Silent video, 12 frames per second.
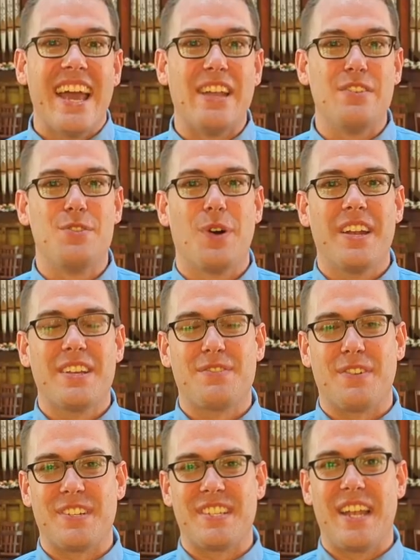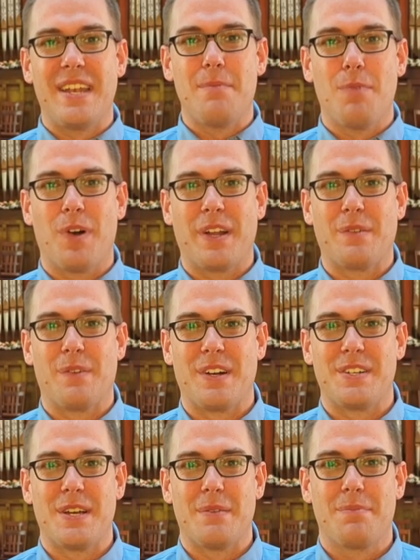and join us for Sunday morning
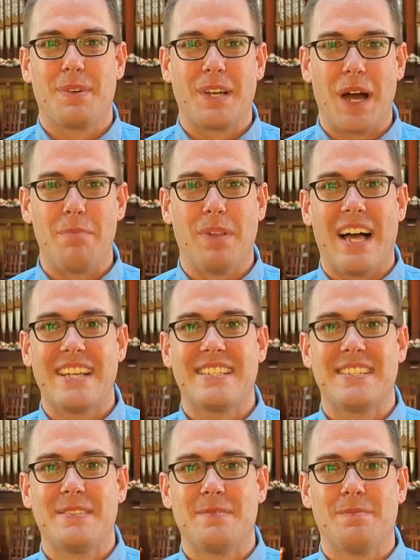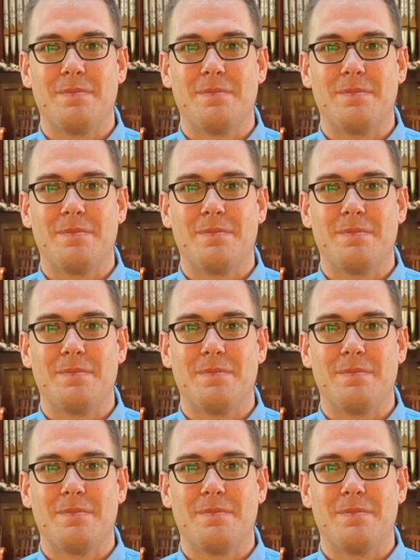worship. God bless.